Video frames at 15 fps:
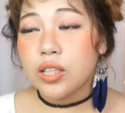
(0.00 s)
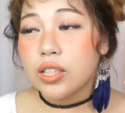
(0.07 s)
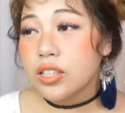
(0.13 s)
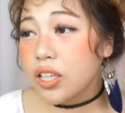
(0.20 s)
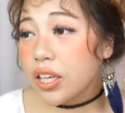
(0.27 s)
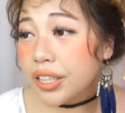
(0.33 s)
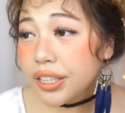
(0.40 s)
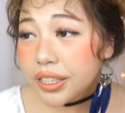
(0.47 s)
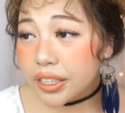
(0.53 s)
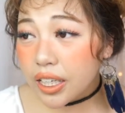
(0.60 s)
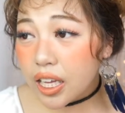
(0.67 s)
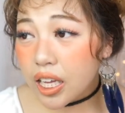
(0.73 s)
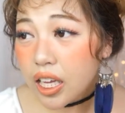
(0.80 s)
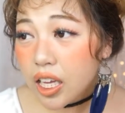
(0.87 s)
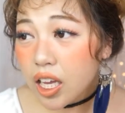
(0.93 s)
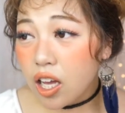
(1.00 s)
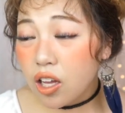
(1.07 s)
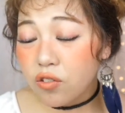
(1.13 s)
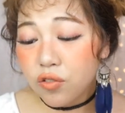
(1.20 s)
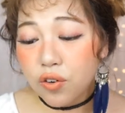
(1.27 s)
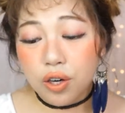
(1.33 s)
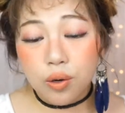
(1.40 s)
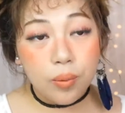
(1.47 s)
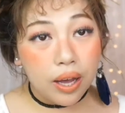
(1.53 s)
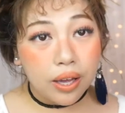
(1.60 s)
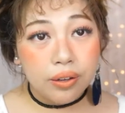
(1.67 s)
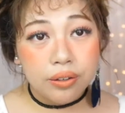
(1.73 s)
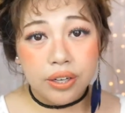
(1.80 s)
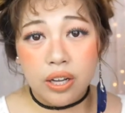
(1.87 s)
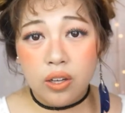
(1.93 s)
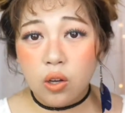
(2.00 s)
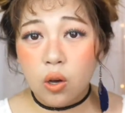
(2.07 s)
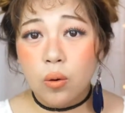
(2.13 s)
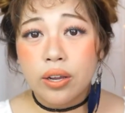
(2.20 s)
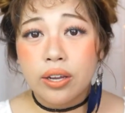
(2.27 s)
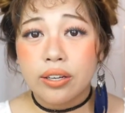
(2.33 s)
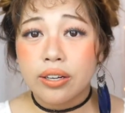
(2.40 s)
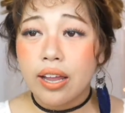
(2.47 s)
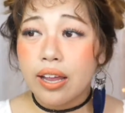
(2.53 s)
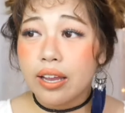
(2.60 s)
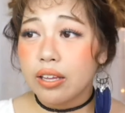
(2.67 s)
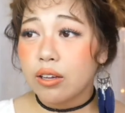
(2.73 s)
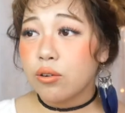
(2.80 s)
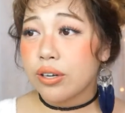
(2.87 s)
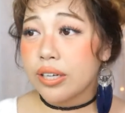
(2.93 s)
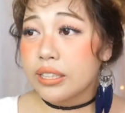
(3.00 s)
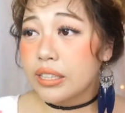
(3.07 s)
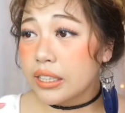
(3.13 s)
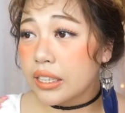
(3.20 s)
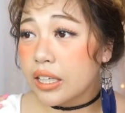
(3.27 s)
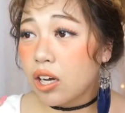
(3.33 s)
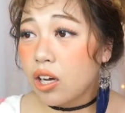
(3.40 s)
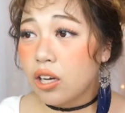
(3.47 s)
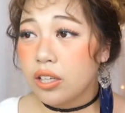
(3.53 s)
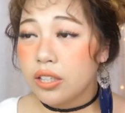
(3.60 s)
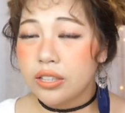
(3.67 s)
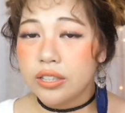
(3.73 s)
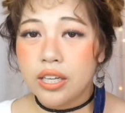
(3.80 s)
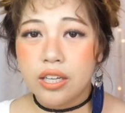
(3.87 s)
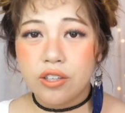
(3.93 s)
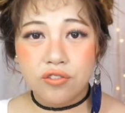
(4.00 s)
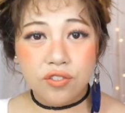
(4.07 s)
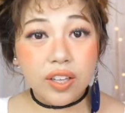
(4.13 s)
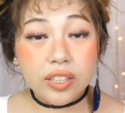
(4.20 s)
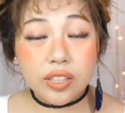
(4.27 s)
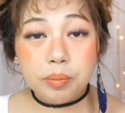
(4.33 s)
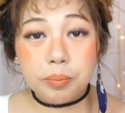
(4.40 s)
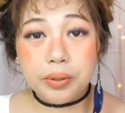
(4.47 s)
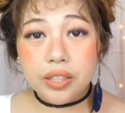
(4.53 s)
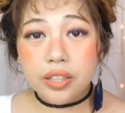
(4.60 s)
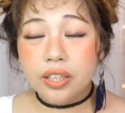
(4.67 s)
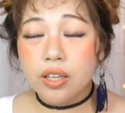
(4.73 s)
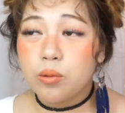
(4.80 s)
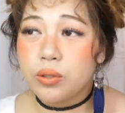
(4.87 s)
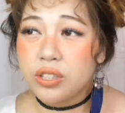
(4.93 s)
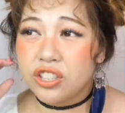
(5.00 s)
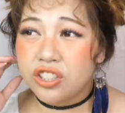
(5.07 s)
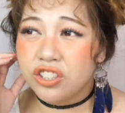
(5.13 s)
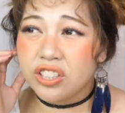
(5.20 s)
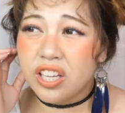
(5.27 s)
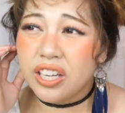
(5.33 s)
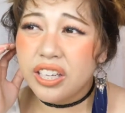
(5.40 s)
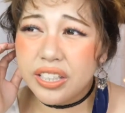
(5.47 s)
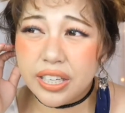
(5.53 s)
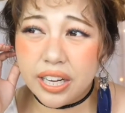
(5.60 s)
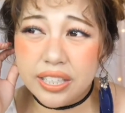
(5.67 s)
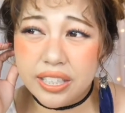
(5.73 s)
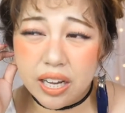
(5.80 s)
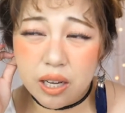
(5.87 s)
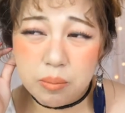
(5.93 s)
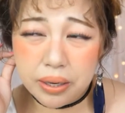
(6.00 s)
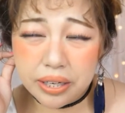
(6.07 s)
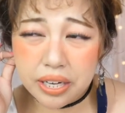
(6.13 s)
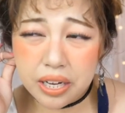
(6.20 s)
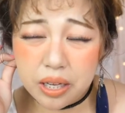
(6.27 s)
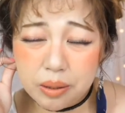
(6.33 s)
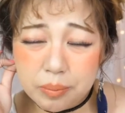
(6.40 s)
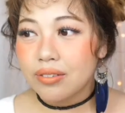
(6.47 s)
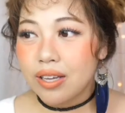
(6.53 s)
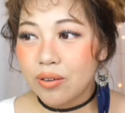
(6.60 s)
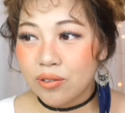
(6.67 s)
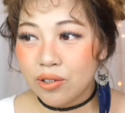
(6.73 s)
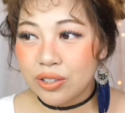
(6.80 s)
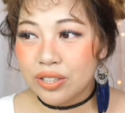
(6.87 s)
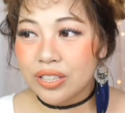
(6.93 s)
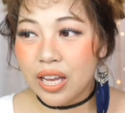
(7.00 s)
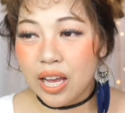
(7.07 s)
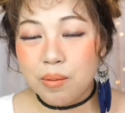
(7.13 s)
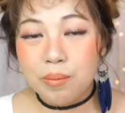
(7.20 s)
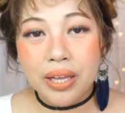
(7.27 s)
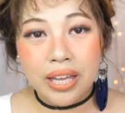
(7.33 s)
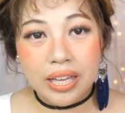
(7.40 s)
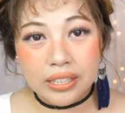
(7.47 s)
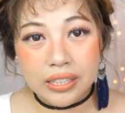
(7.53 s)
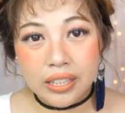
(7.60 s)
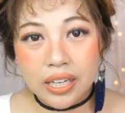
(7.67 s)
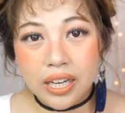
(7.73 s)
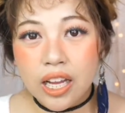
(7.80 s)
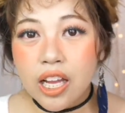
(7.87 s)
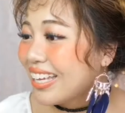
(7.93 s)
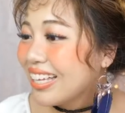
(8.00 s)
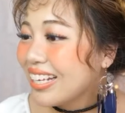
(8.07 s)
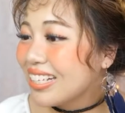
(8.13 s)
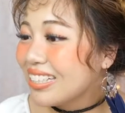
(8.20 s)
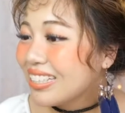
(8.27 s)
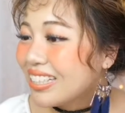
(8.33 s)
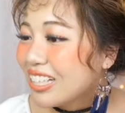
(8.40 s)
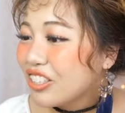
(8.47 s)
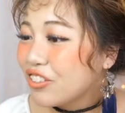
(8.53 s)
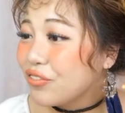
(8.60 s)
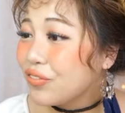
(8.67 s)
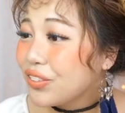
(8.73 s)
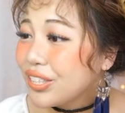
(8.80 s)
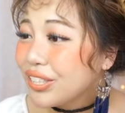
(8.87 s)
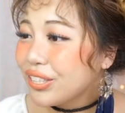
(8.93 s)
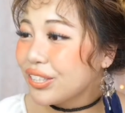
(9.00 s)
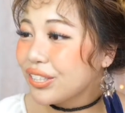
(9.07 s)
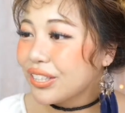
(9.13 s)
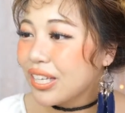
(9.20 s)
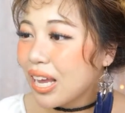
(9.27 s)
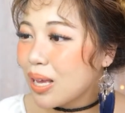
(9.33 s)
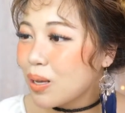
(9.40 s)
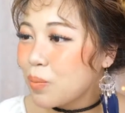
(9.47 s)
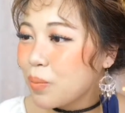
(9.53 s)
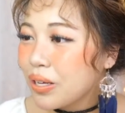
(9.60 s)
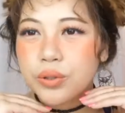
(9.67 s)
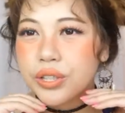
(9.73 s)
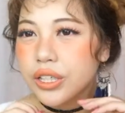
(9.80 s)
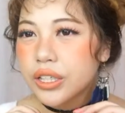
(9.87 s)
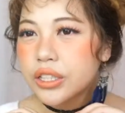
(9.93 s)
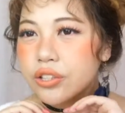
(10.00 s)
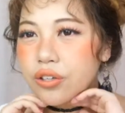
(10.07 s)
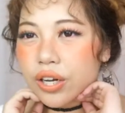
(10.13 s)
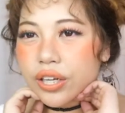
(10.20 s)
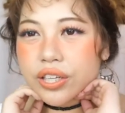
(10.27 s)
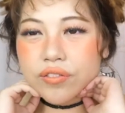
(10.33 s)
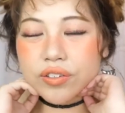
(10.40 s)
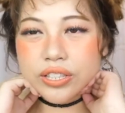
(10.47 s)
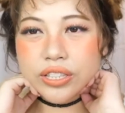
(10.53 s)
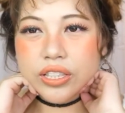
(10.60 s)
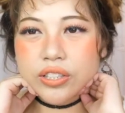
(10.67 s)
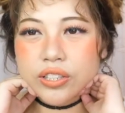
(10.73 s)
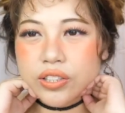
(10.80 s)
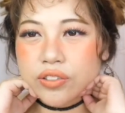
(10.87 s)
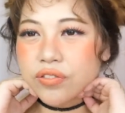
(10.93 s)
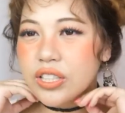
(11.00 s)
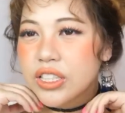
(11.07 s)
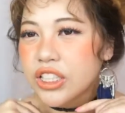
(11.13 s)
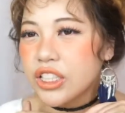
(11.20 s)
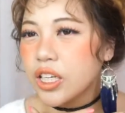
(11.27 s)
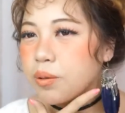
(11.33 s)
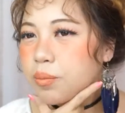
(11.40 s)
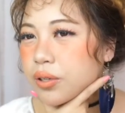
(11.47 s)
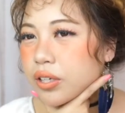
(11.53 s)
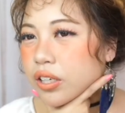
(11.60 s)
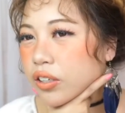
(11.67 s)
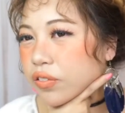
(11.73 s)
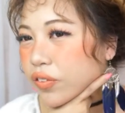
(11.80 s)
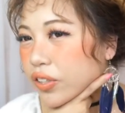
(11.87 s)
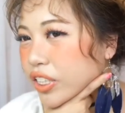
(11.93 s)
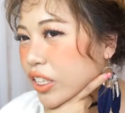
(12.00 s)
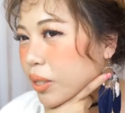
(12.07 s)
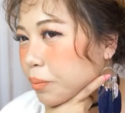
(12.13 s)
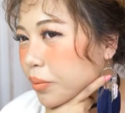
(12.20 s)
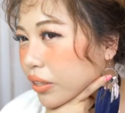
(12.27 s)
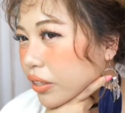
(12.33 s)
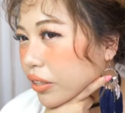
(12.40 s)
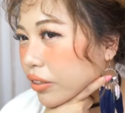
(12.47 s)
So I saw this thing for a while now going like crazy on Facebook, which kind of died down by now. Of course, I got my hands on it. It is this filter tape. We're gonna try to give ourselves a V shape, you know, V shape